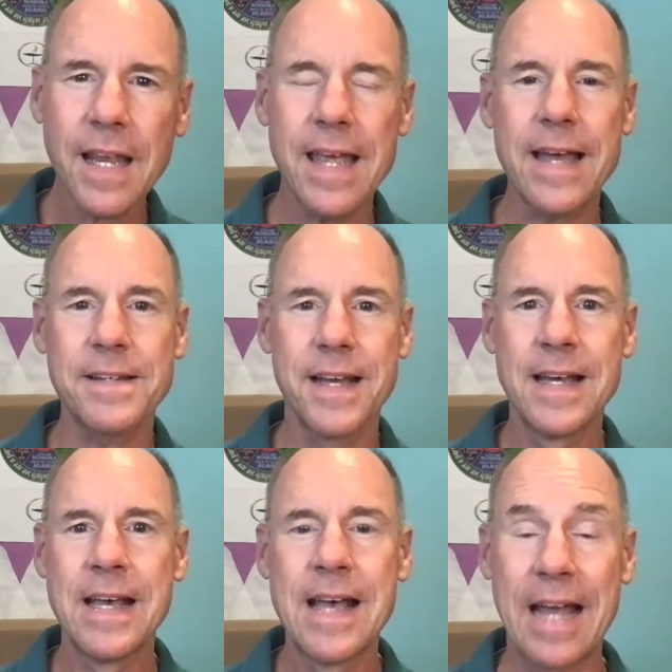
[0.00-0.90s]
And
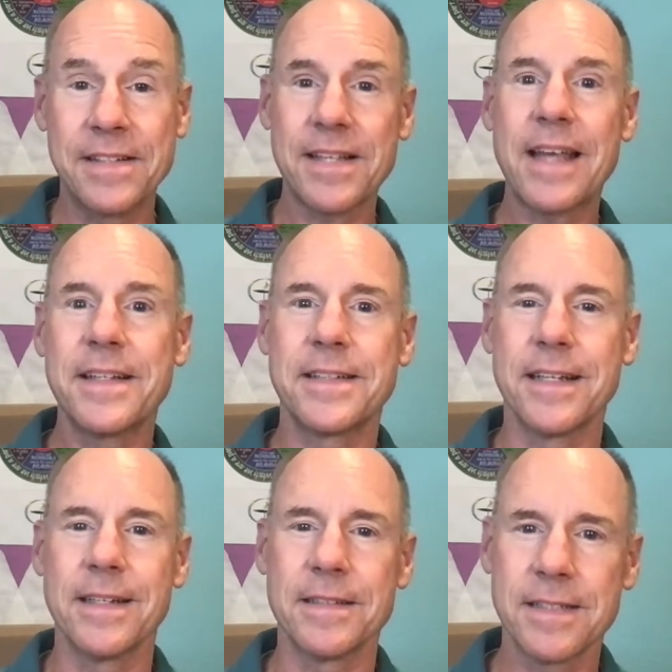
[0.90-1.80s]
I decided
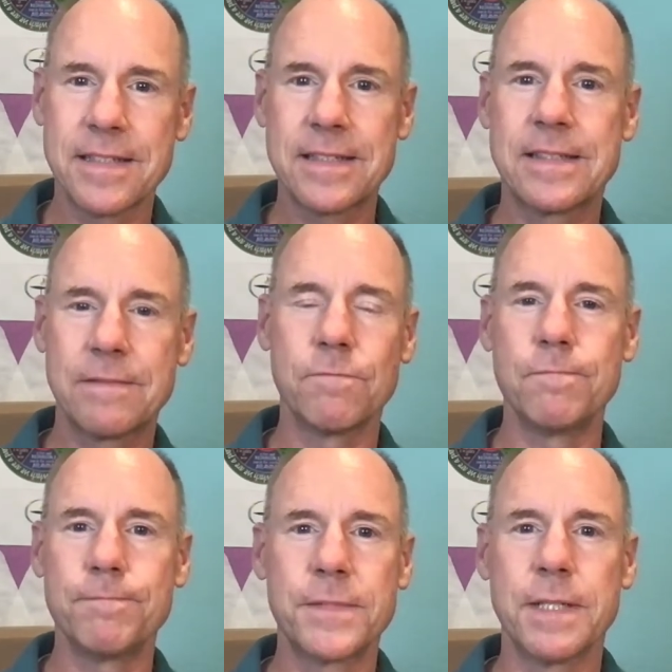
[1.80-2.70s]
to
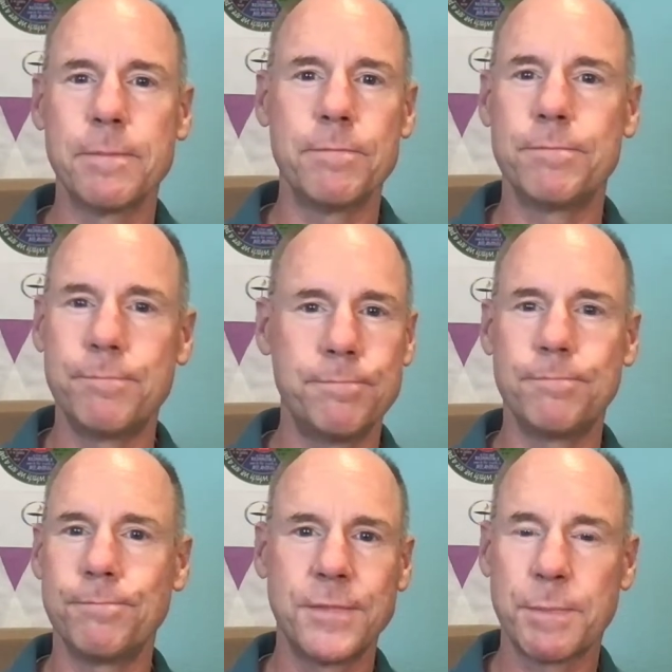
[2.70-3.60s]

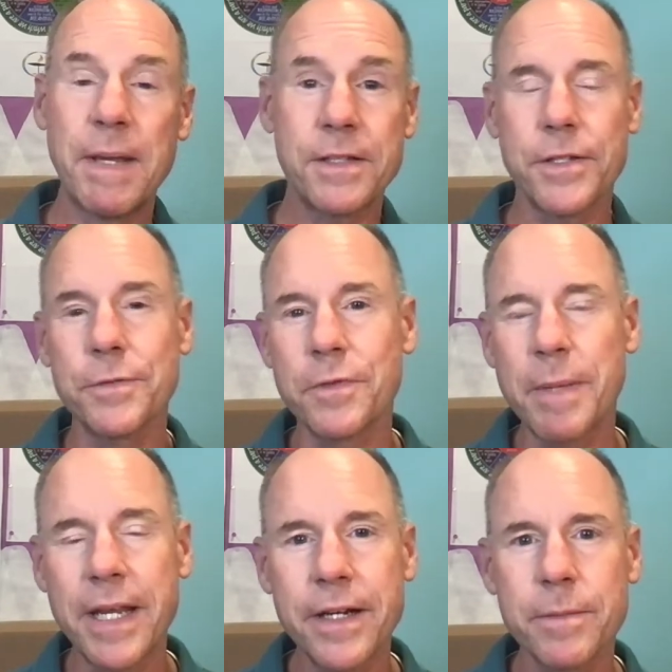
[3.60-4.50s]
speak to you from
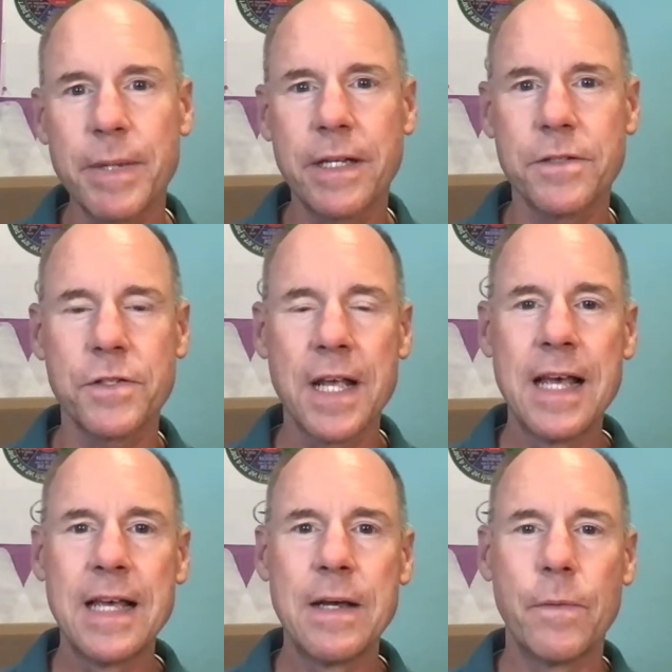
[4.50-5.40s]
here because
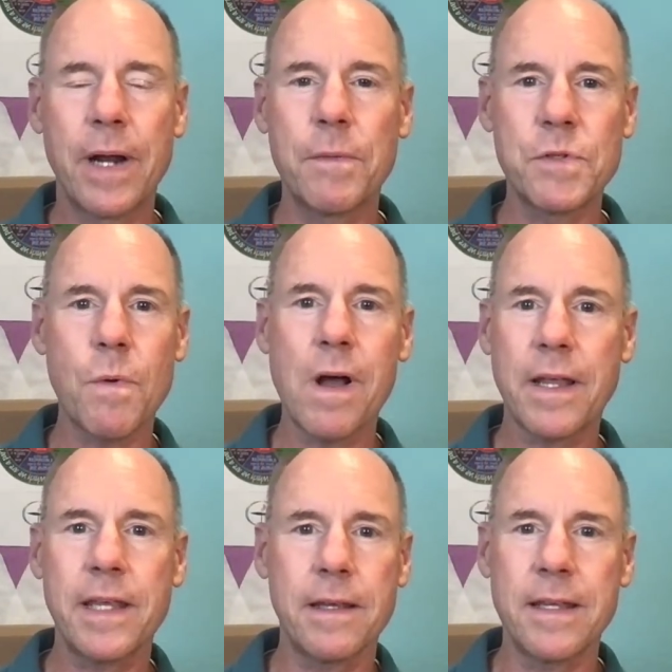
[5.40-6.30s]
when I was
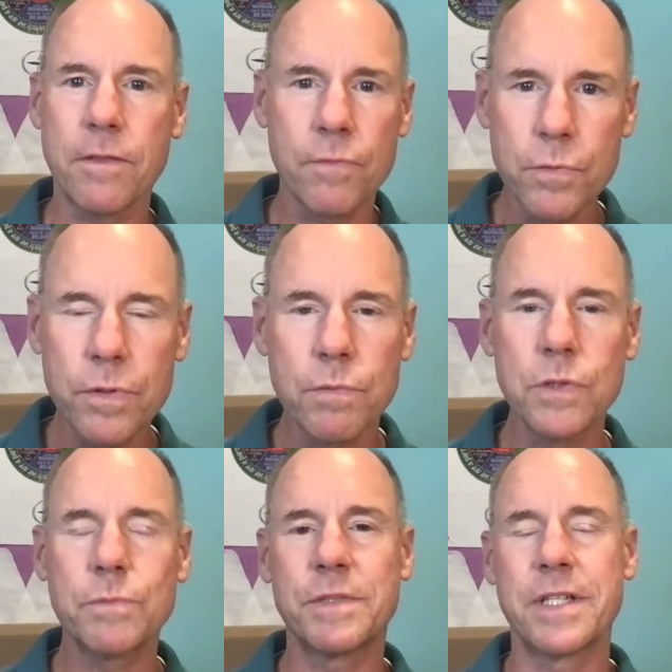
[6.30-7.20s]
walking through the
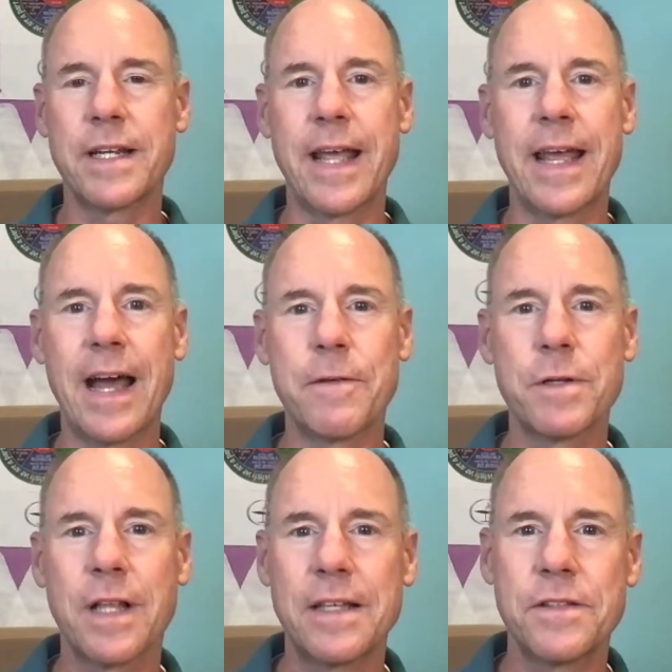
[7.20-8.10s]
room today, I
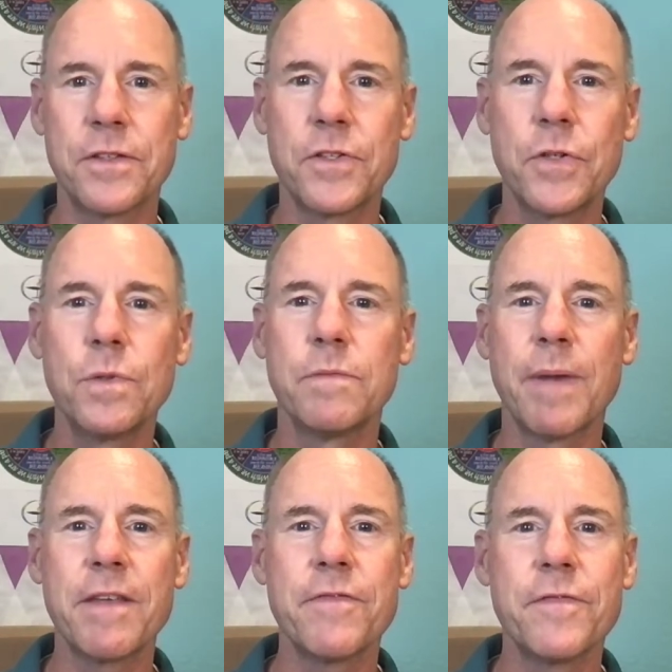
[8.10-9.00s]
realized that two of
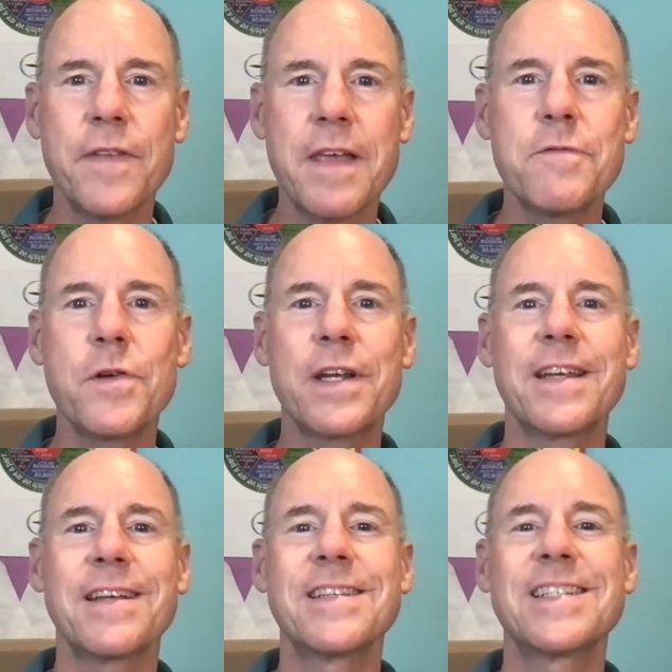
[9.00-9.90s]
my
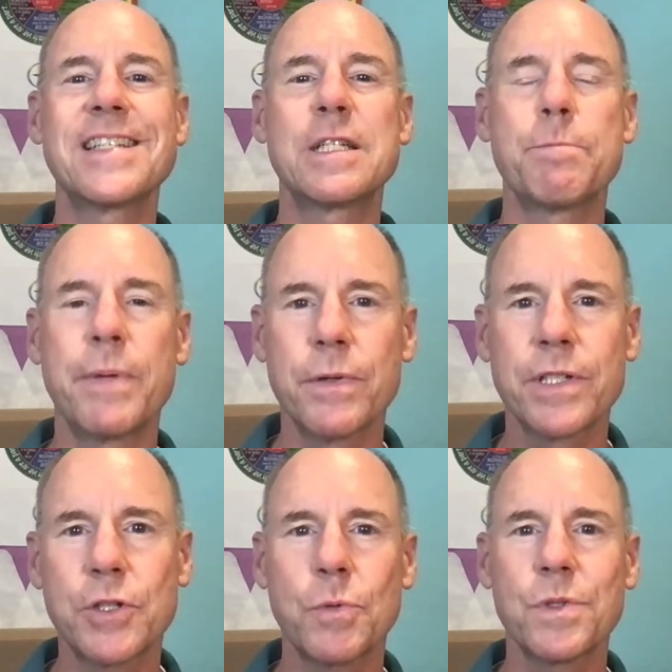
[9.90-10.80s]
favorite
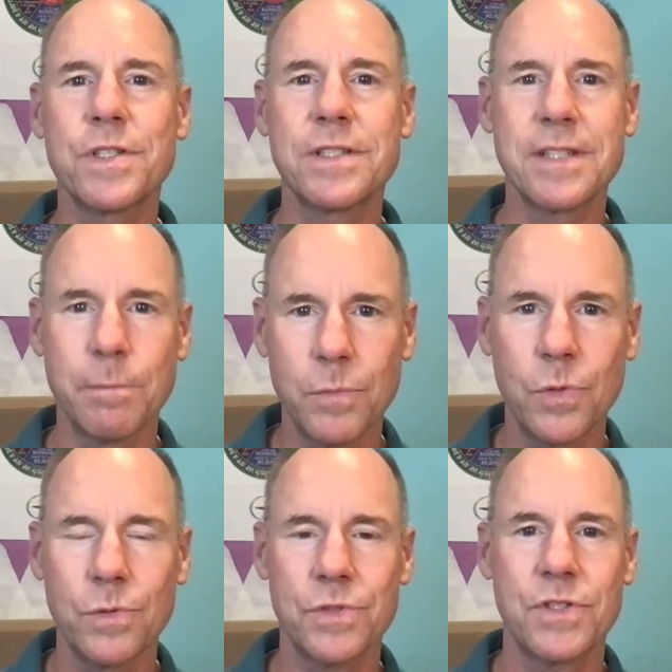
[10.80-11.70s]
spiritual
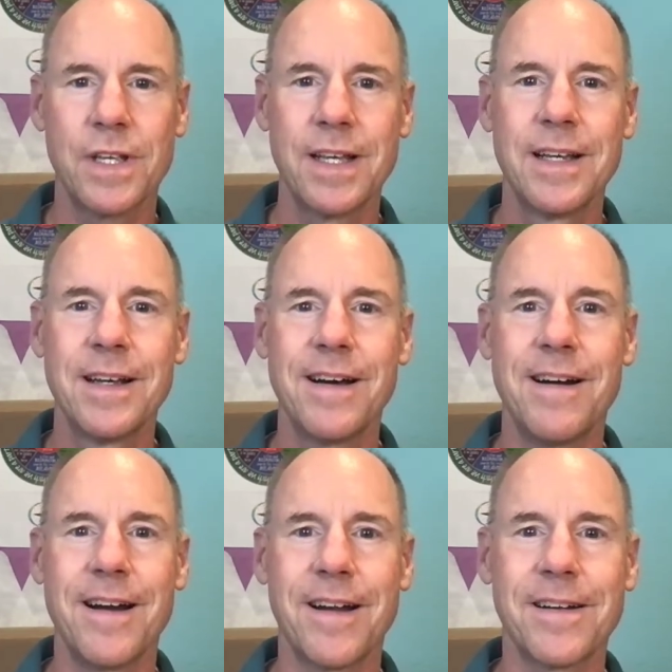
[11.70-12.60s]
symbols
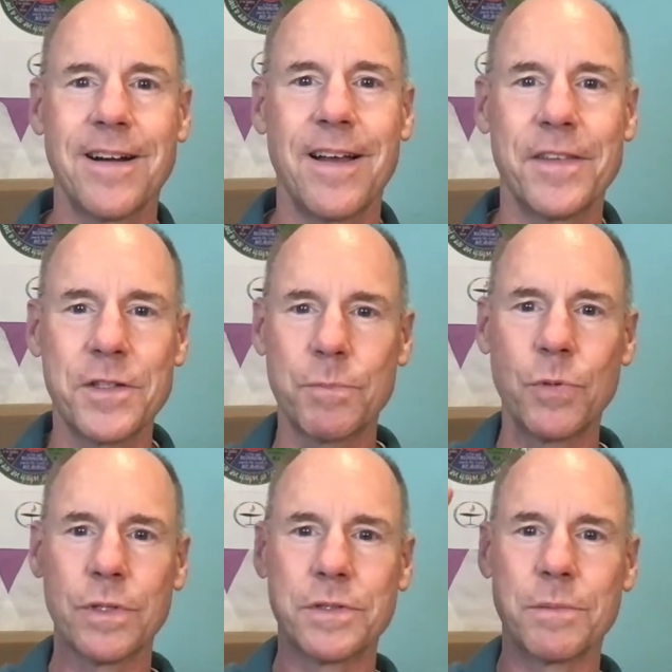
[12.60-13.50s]
are on this
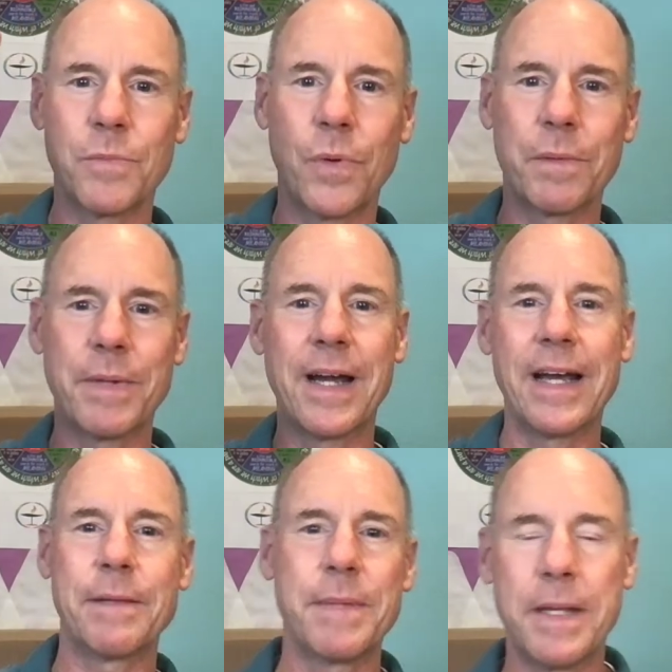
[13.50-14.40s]
bulletin board
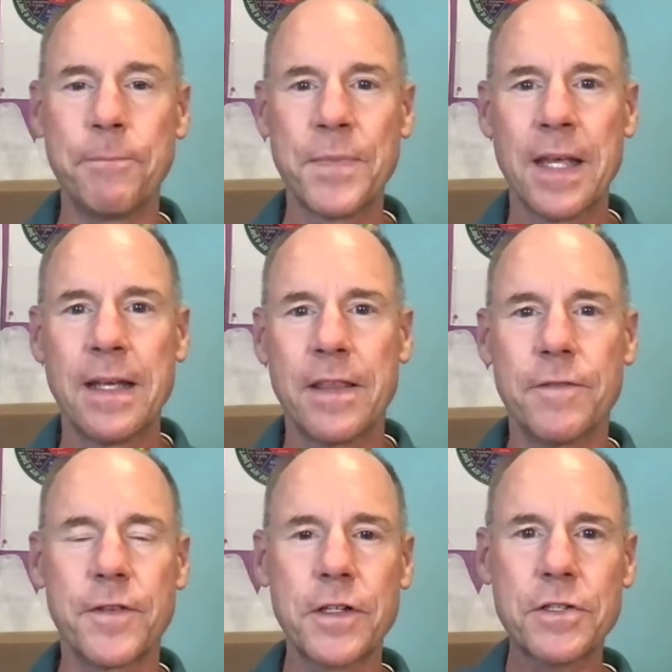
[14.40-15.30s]
behind me. The
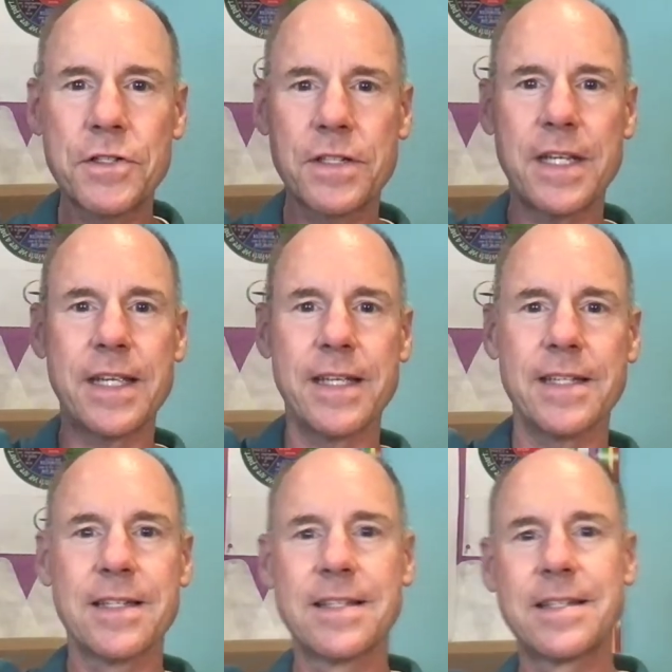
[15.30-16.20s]
first
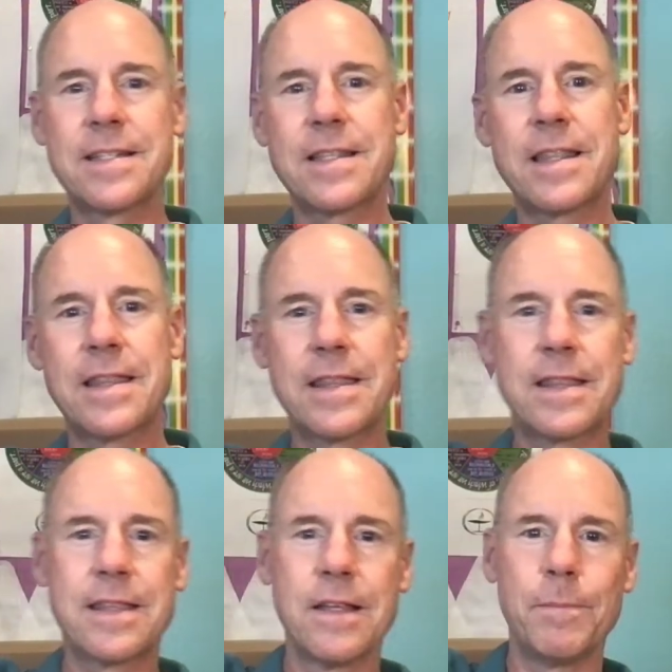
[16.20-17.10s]
is
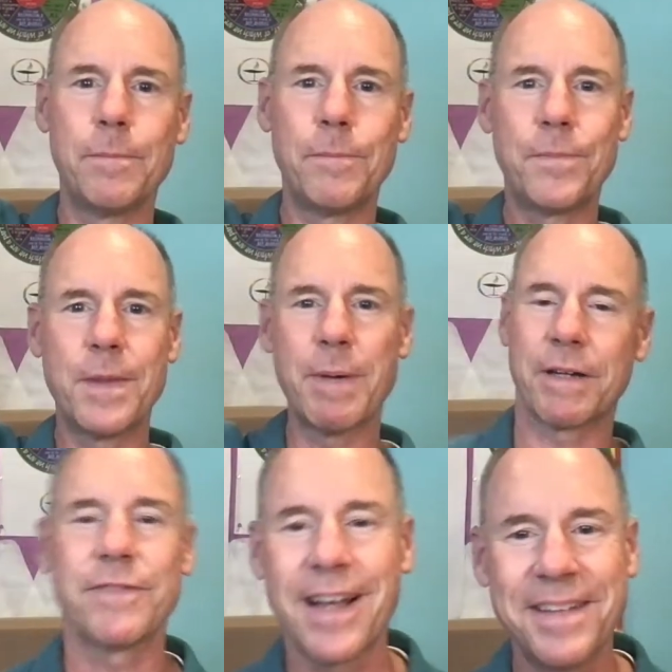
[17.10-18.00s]
the
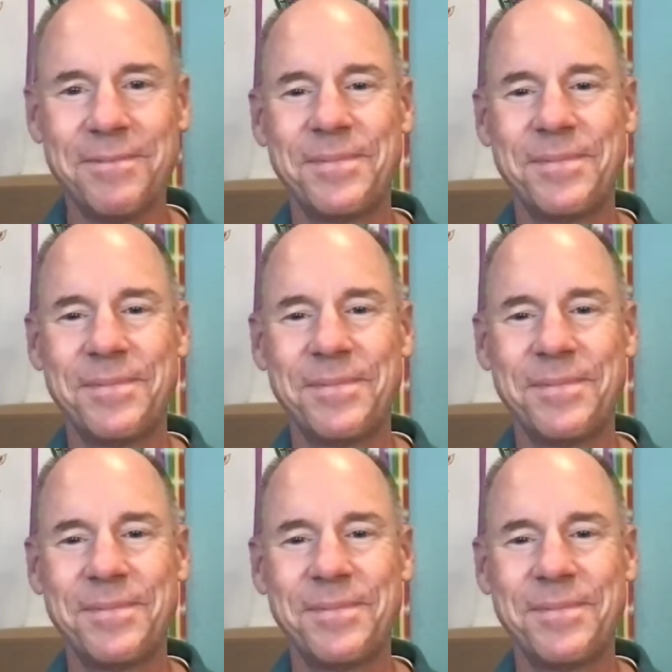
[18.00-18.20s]
butterfly.